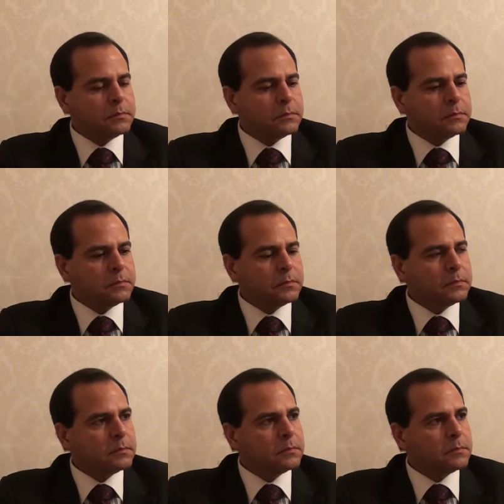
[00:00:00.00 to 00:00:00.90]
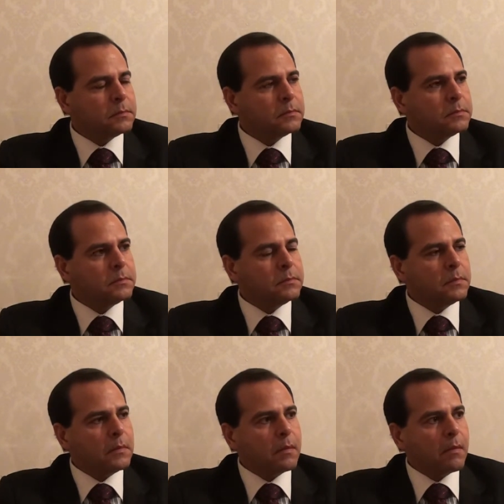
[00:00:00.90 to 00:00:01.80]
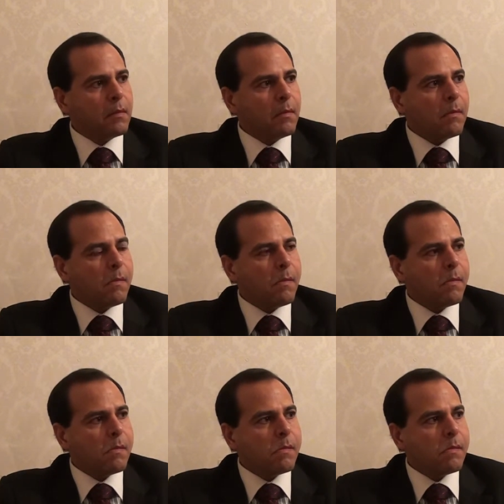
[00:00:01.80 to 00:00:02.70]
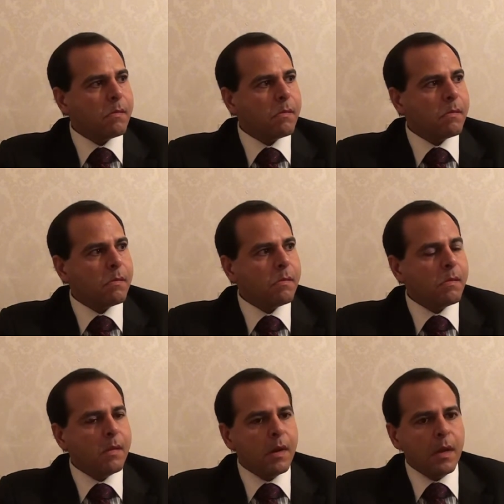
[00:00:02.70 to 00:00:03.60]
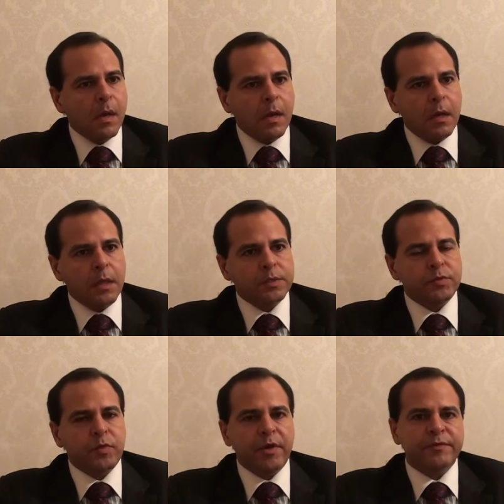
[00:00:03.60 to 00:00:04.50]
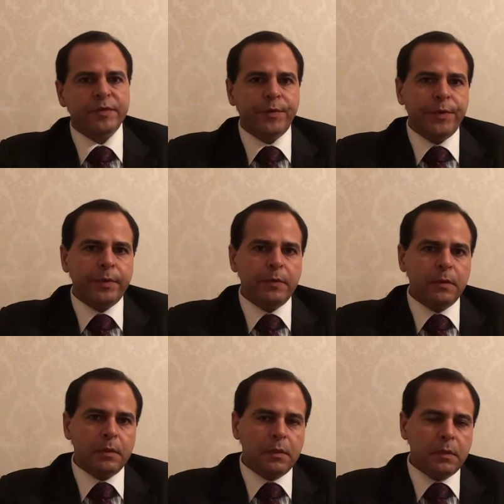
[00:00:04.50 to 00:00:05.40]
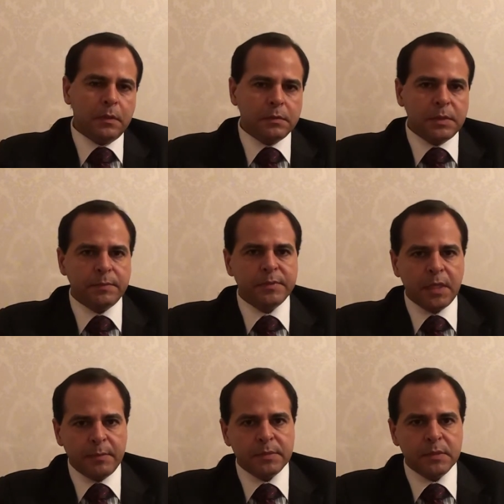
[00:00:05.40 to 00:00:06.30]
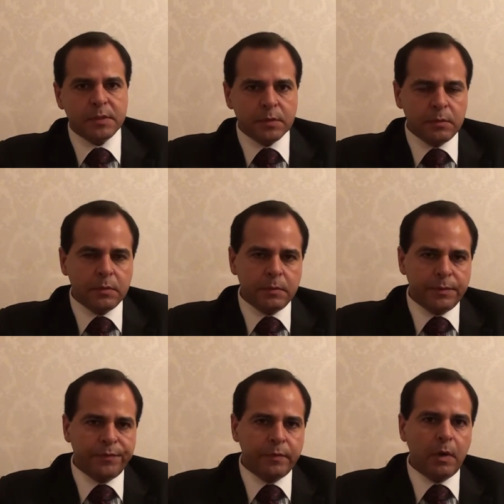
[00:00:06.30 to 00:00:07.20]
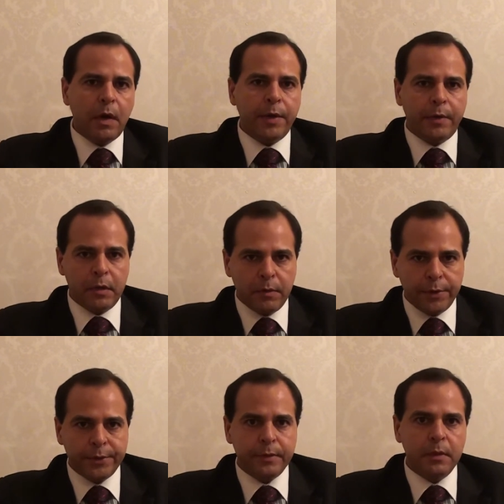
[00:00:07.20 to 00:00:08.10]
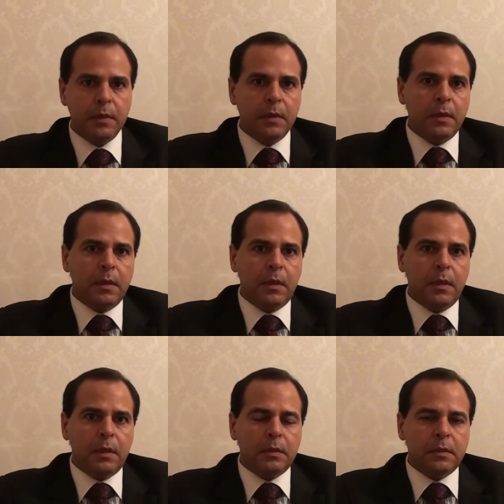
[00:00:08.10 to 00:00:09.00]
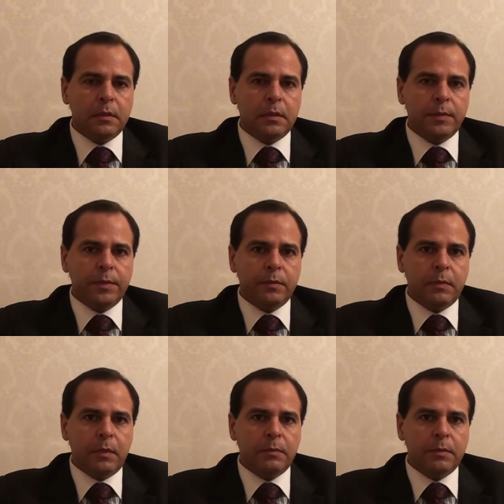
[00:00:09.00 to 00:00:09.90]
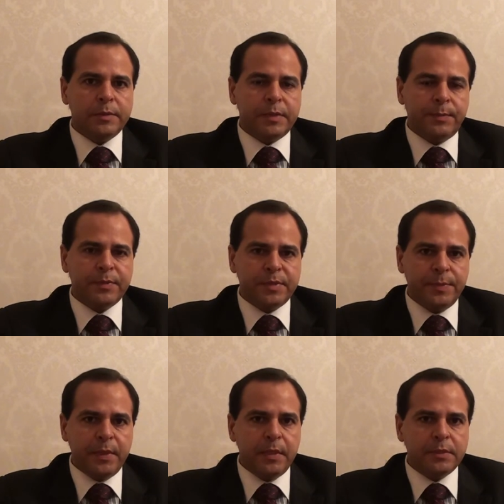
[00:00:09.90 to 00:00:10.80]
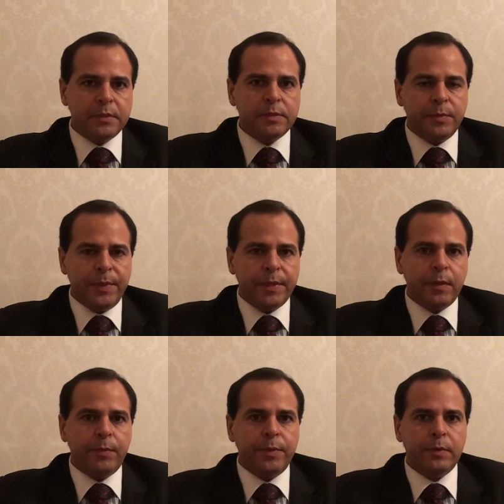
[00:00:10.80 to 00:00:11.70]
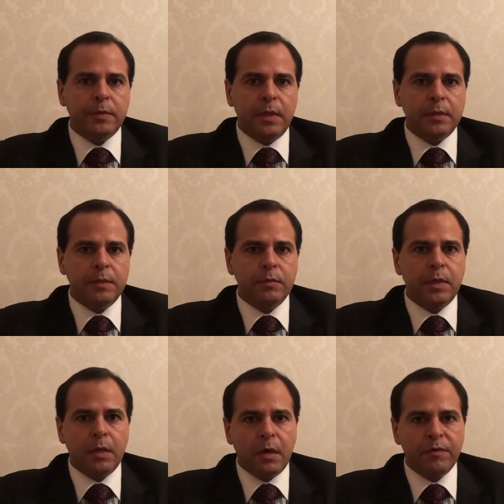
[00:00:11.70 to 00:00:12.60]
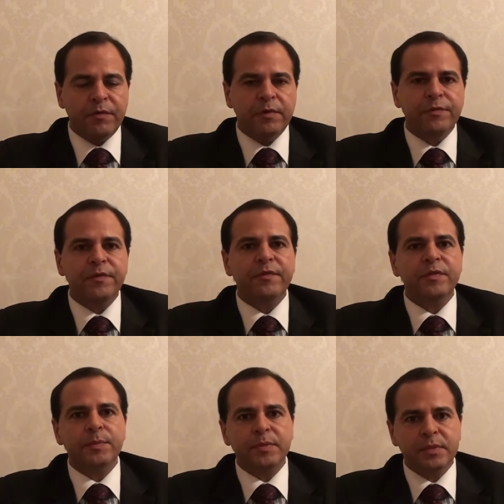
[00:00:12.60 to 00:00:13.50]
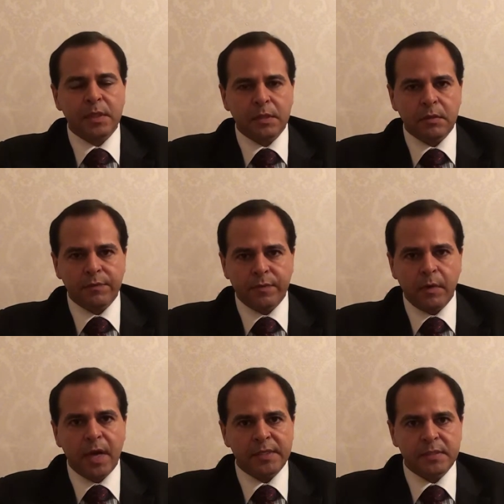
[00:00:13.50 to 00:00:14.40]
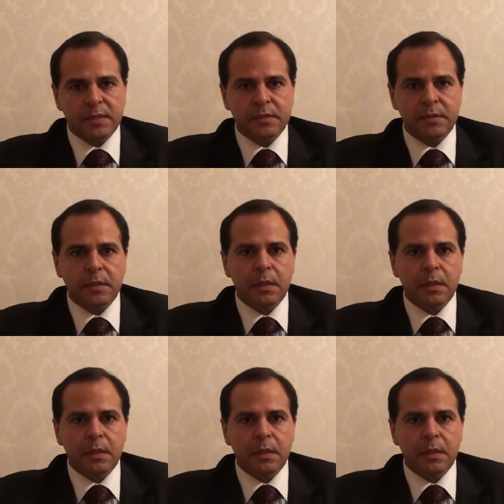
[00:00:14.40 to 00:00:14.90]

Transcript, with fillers: What are the requirements to draft a will in Brazil? Uh, to draft a will, uh, sometimes it's good if you hire a lawyer and uh, a possibility to make a will that you can offer 50% of your assets.